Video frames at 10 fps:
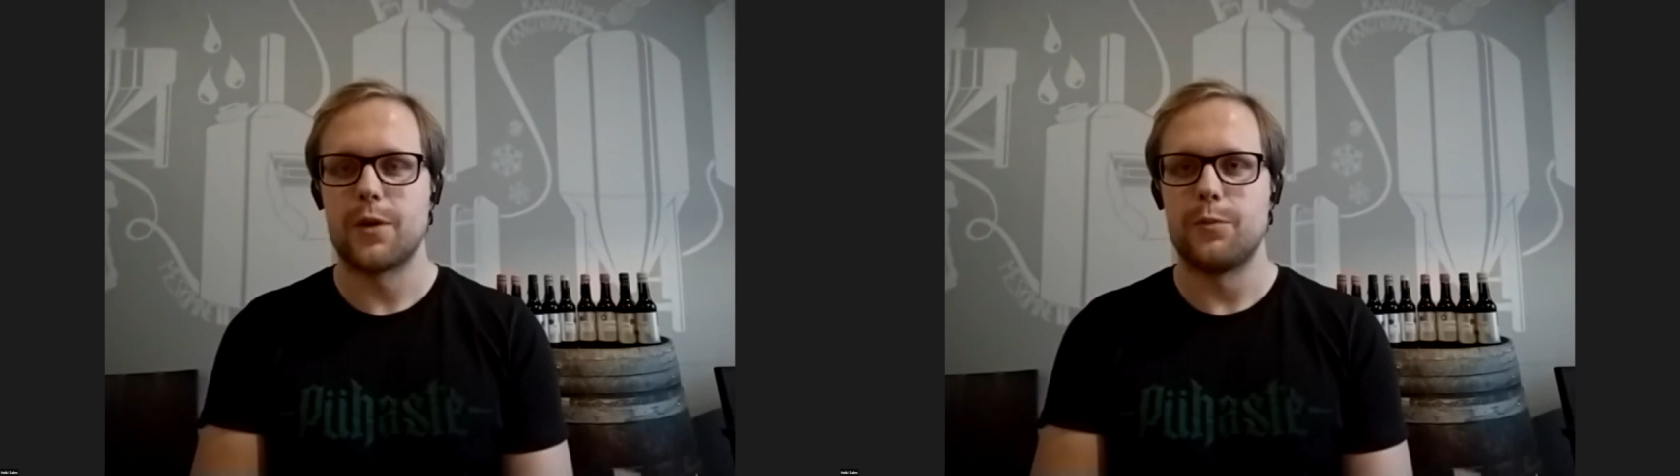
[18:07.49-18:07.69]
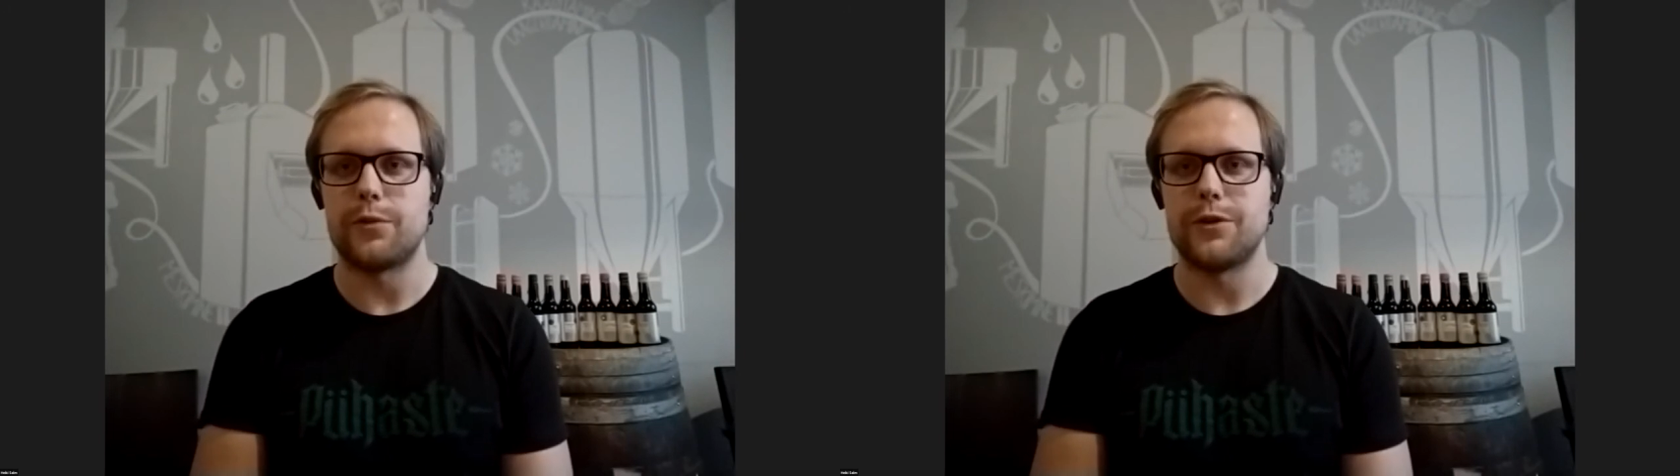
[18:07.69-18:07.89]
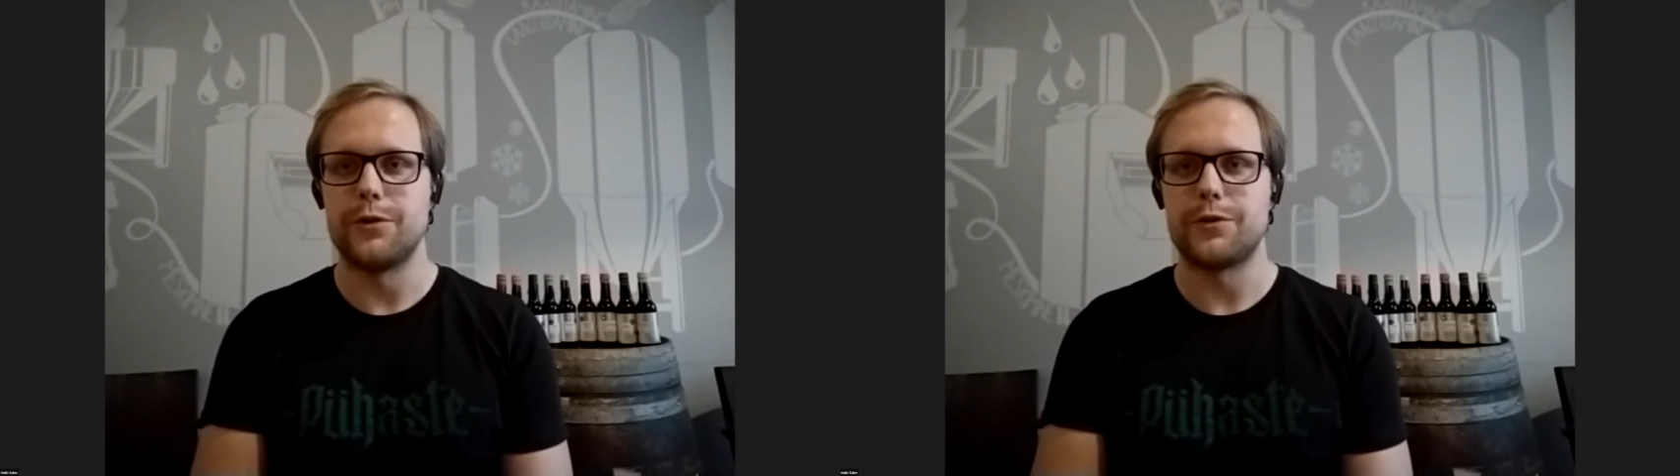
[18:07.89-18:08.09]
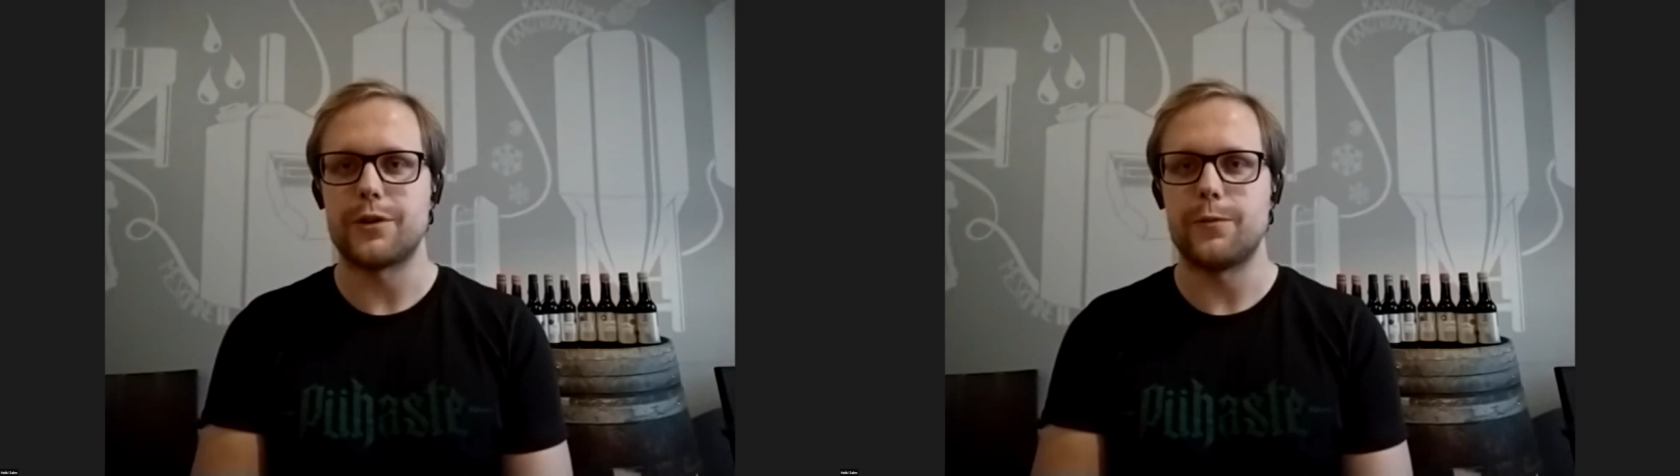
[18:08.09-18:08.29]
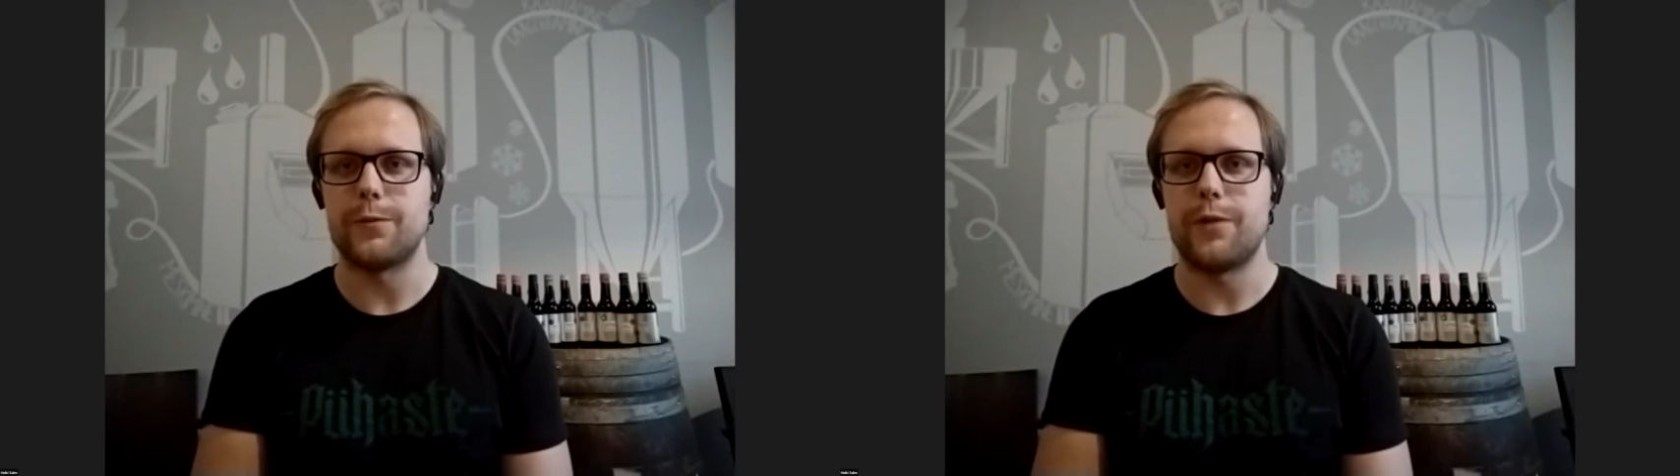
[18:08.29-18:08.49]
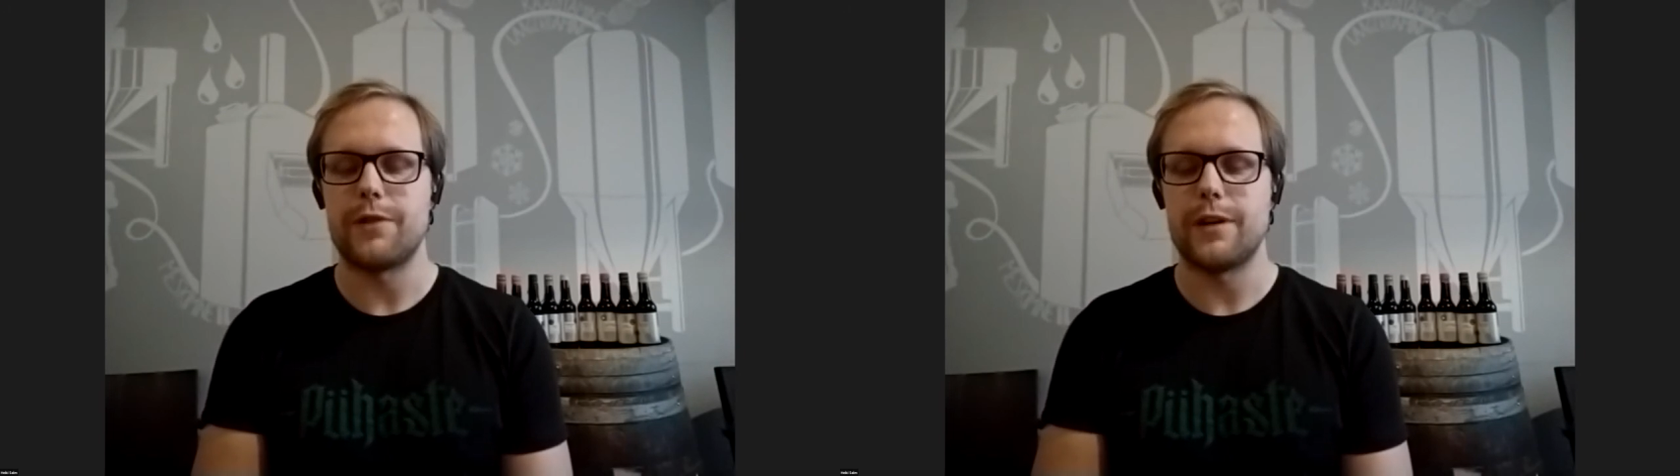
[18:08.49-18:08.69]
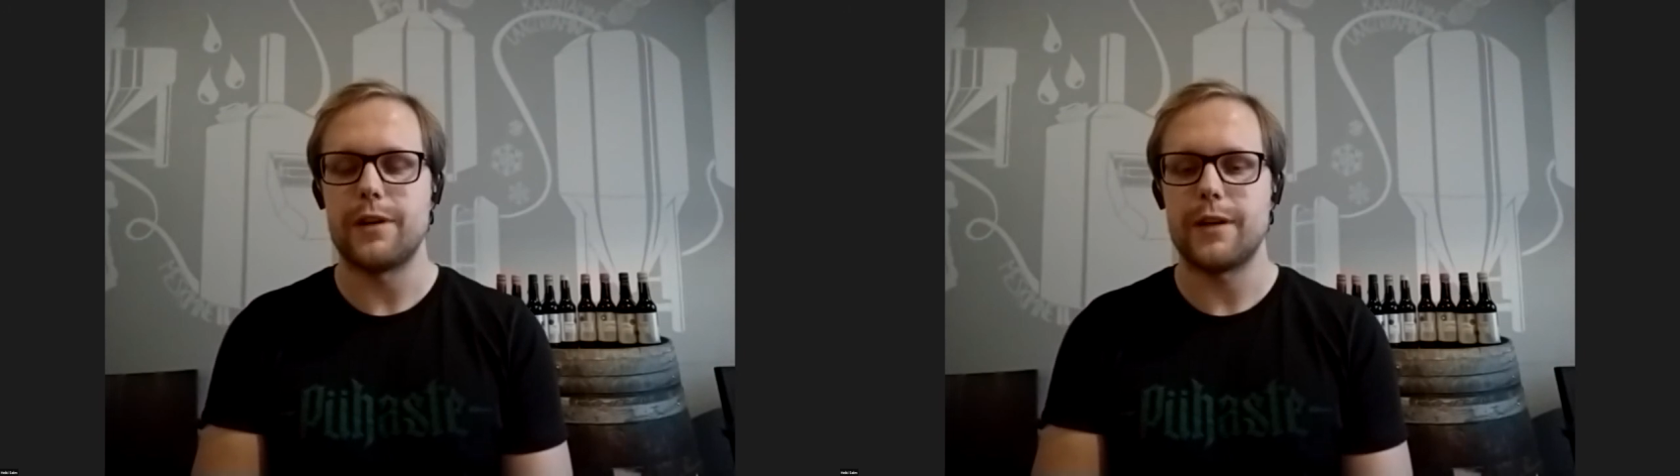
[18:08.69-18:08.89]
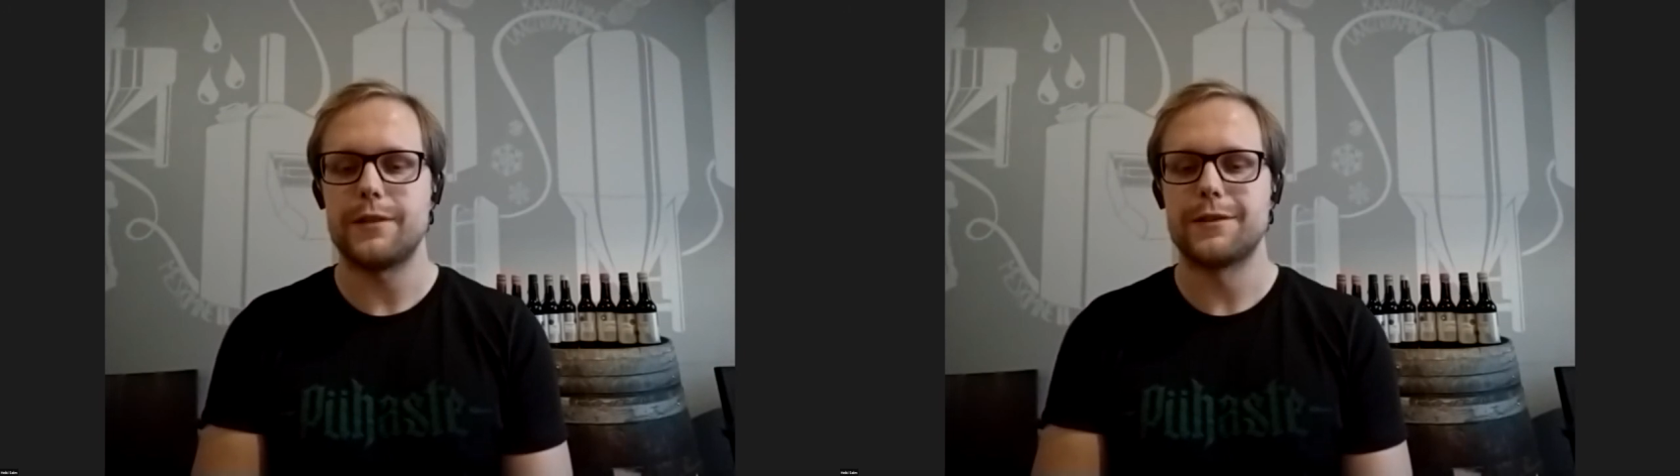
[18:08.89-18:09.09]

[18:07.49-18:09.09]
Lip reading: produced some very nice